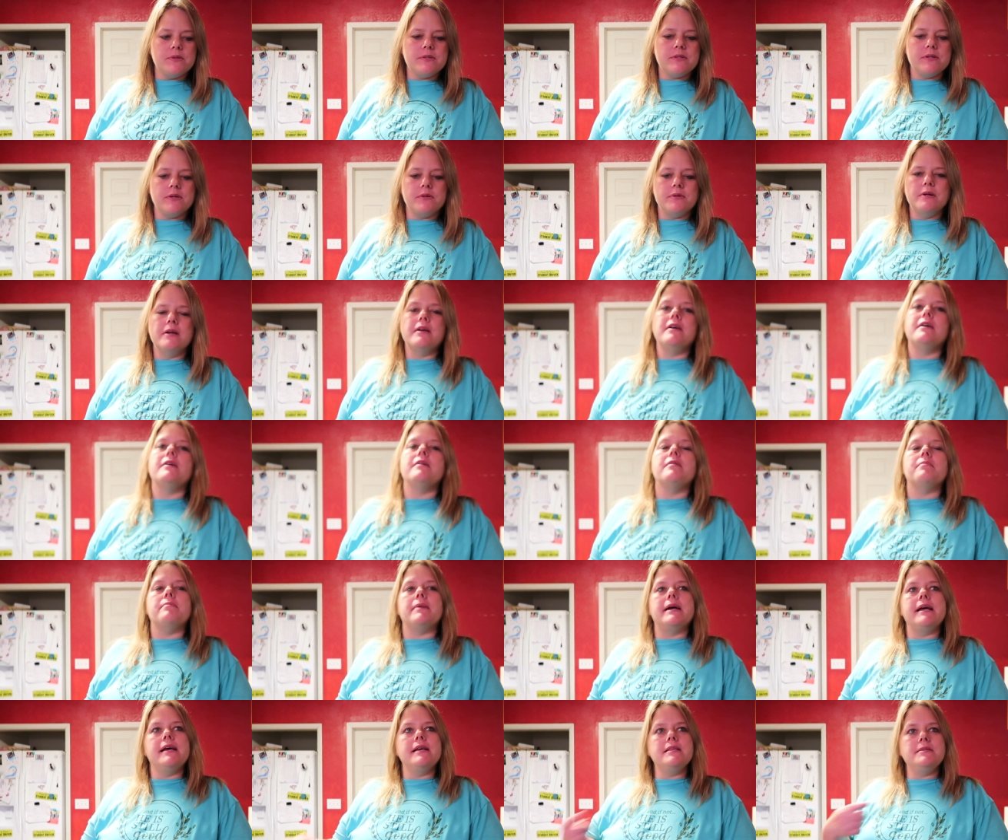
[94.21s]
So
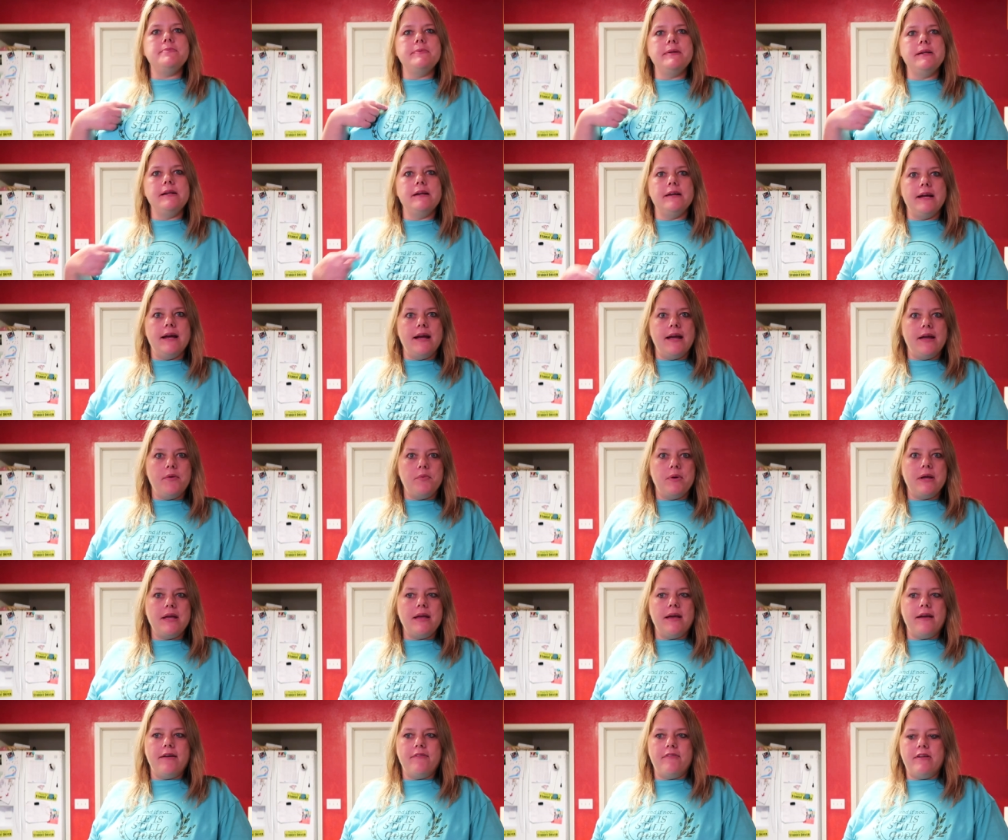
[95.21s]
my husband and I, we
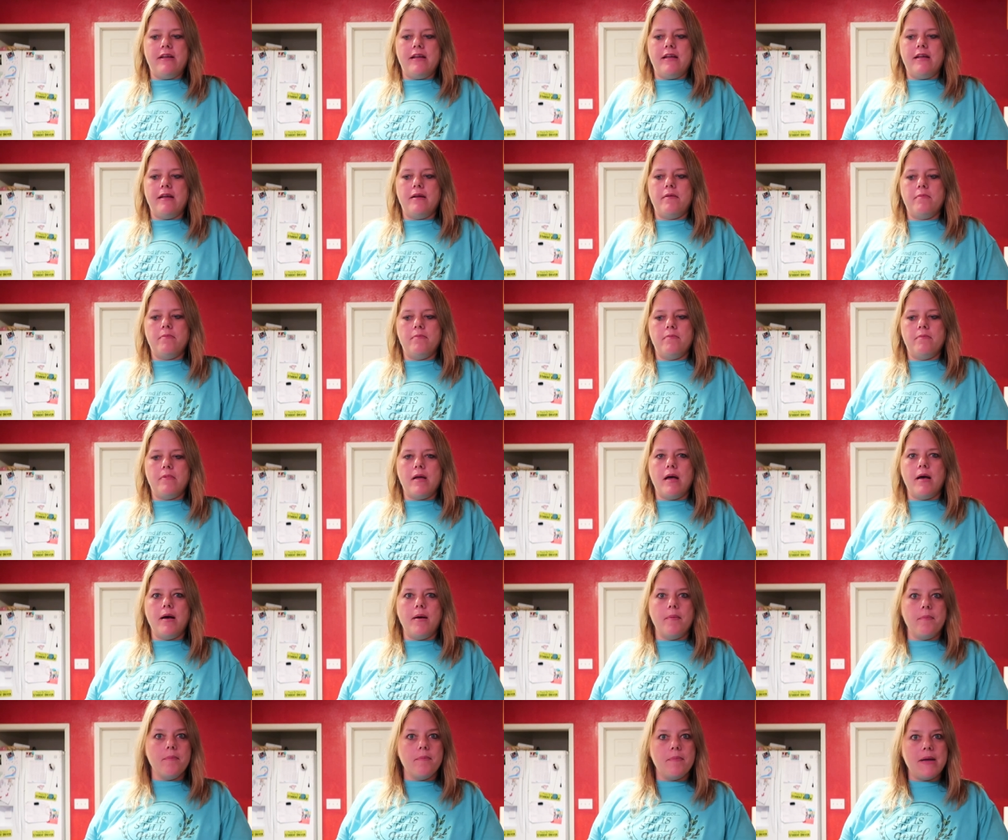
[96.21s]
have a
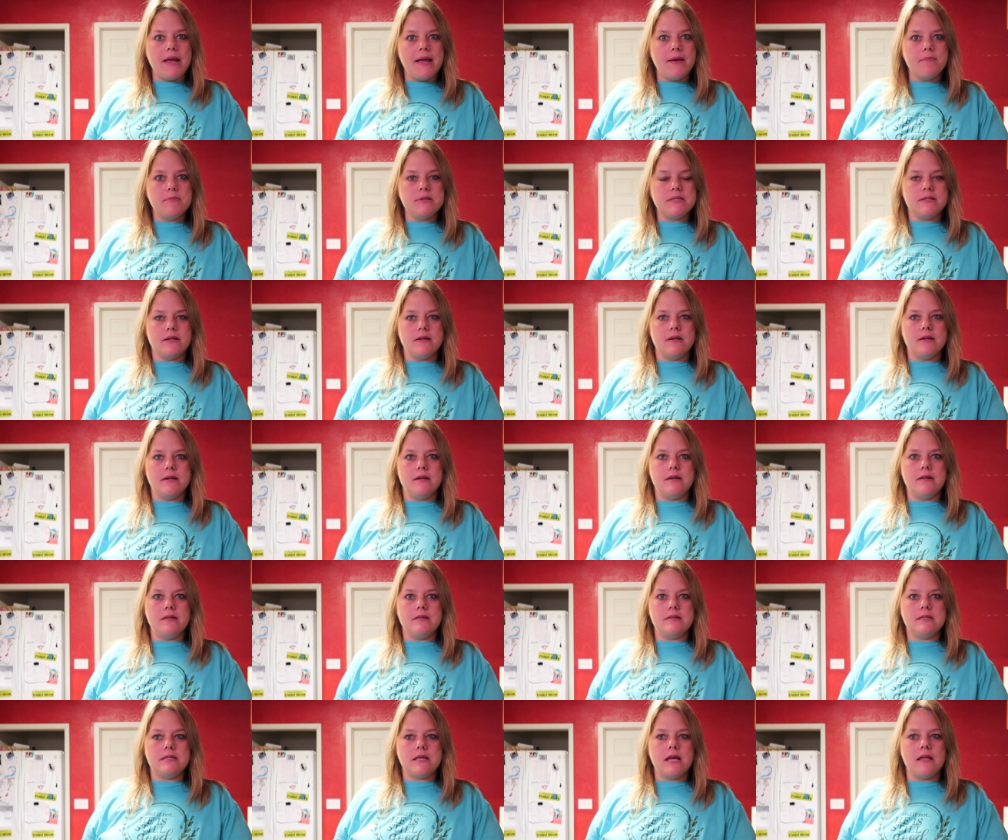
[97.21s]

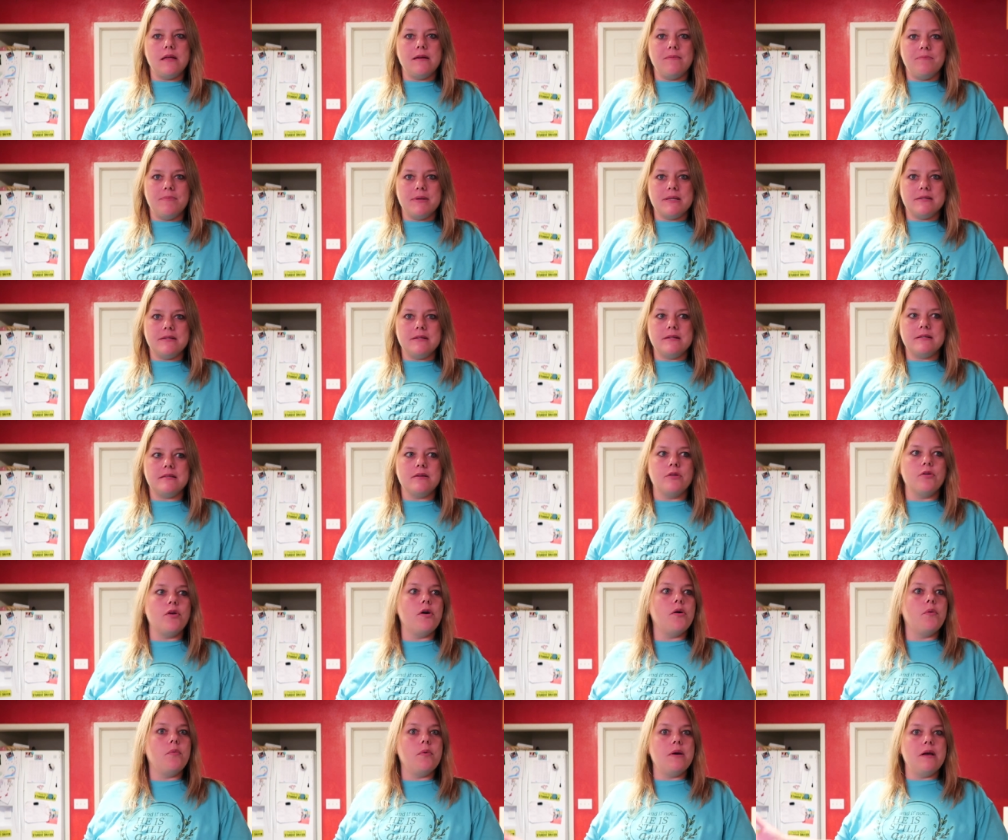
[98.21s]
Amazon selling business
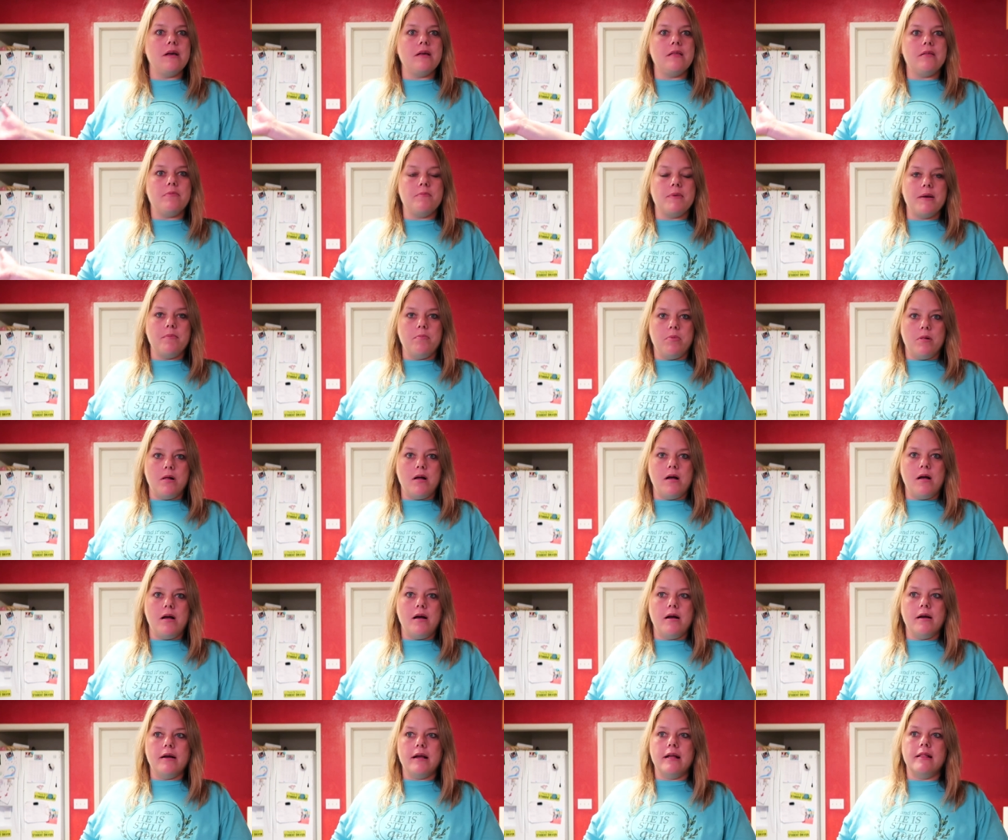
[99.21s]
along with my
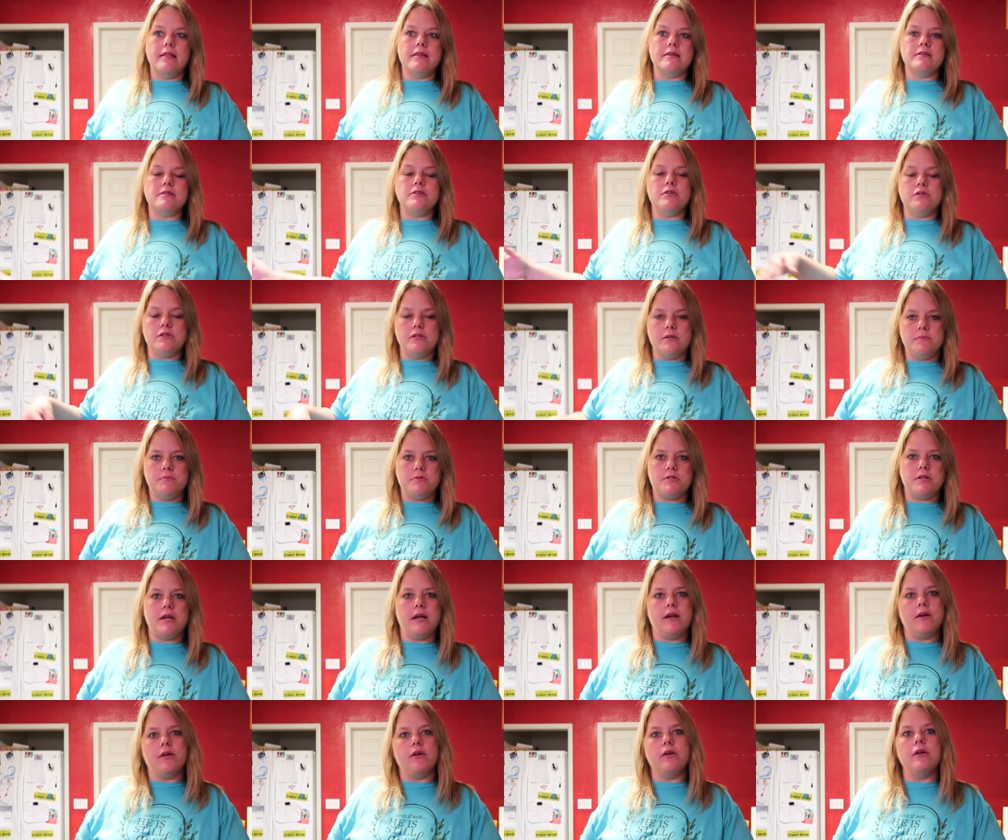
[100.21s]
blog and this YouTube
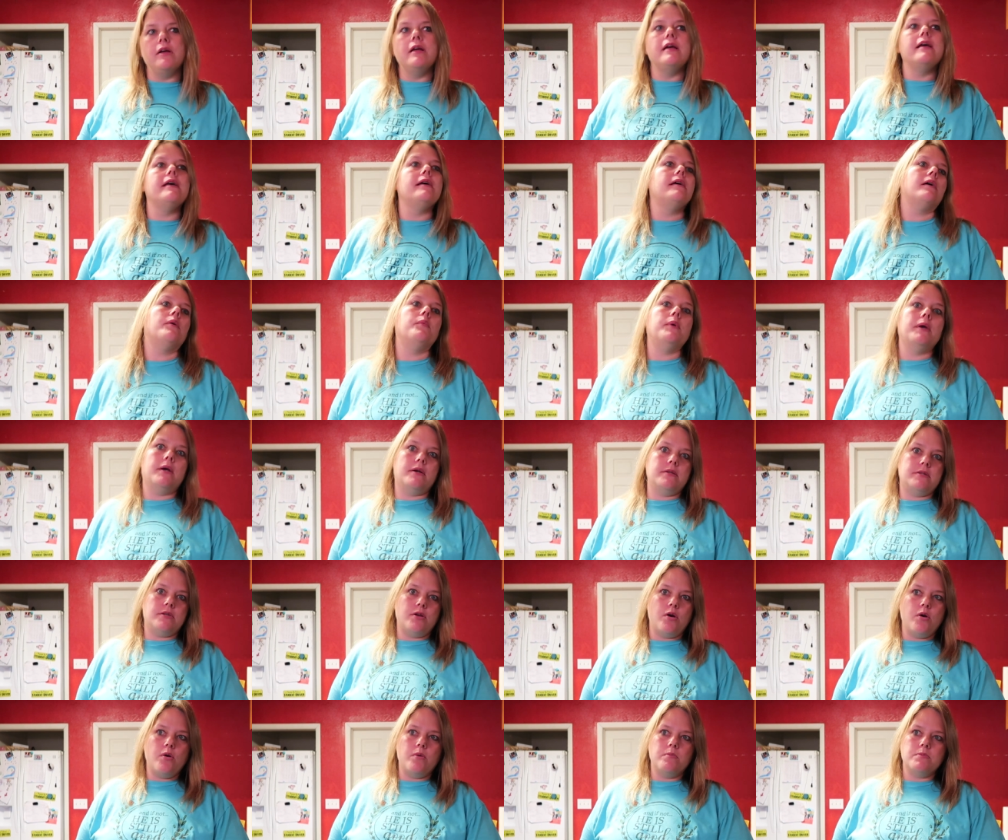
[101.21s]
channel, and we
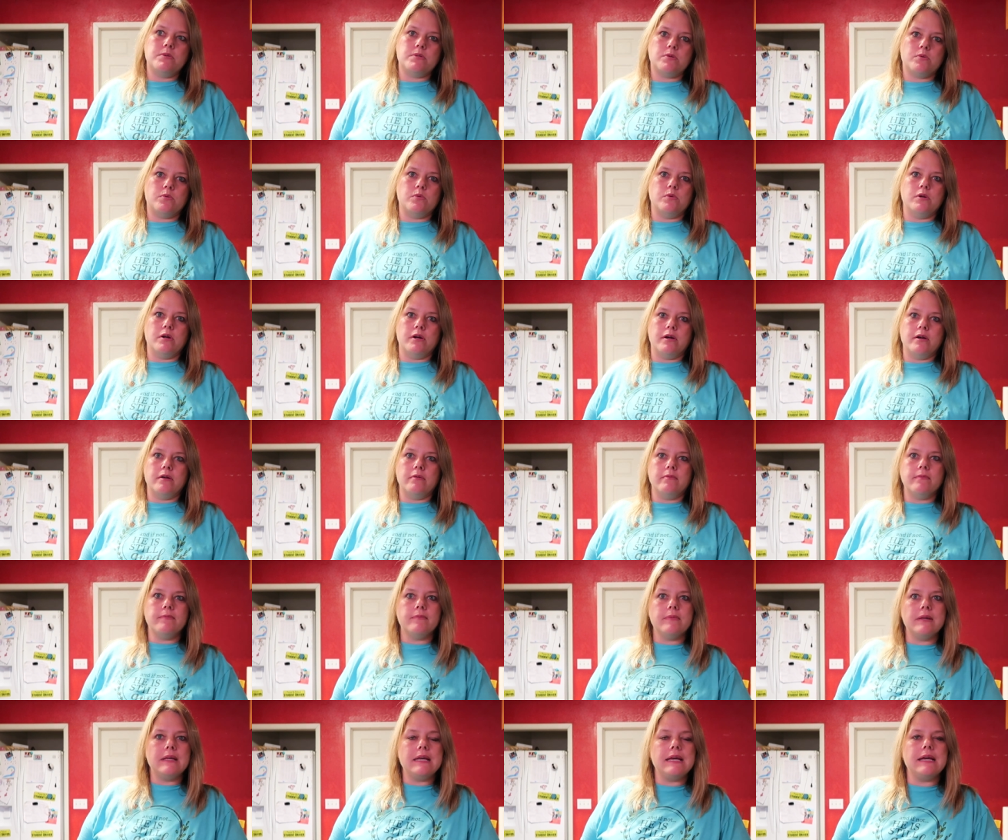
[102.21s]
also homeschool our
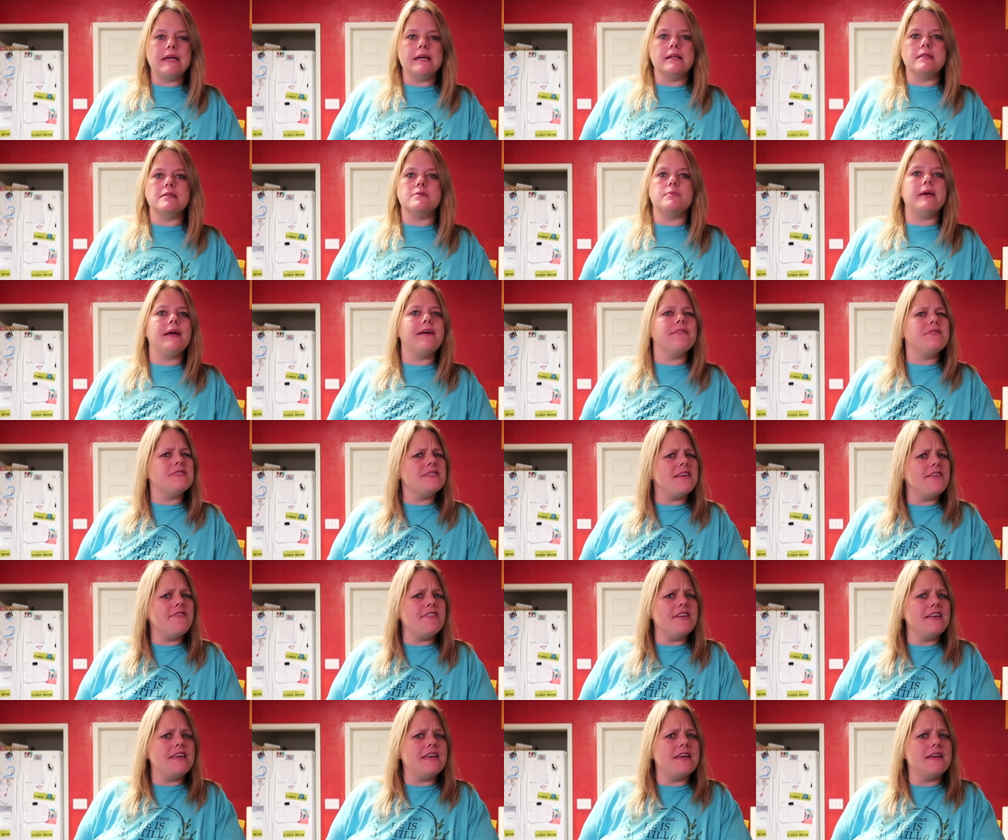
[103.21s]
kids. We have
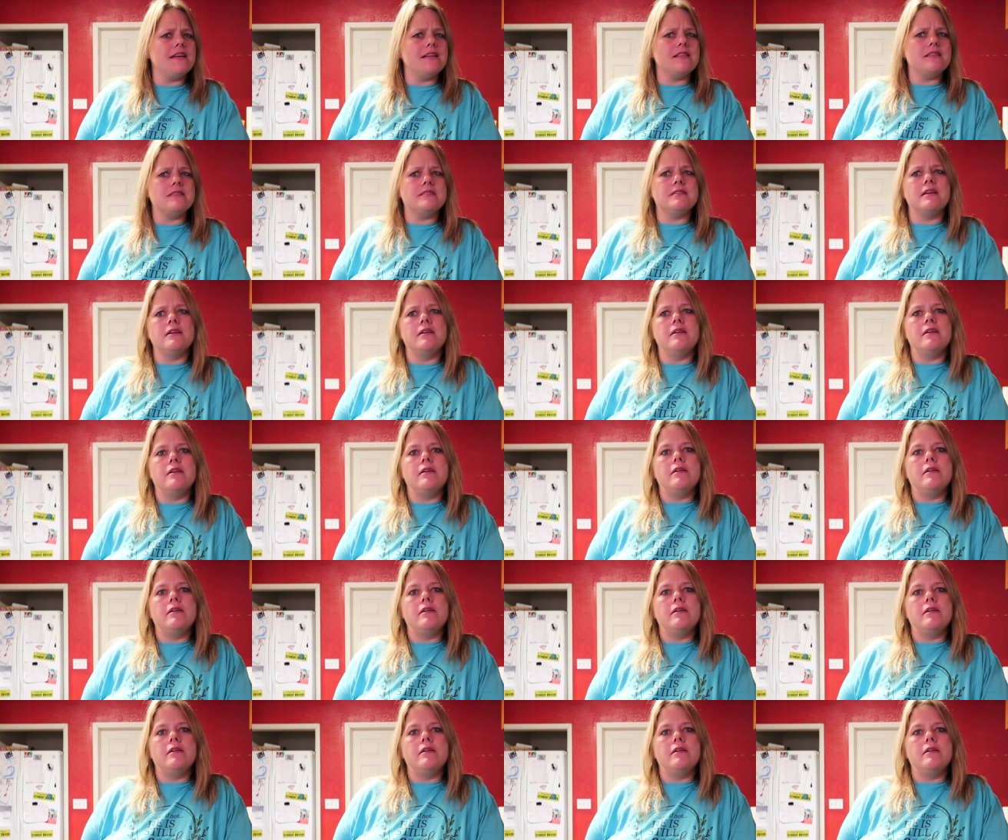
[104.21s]
7 kids.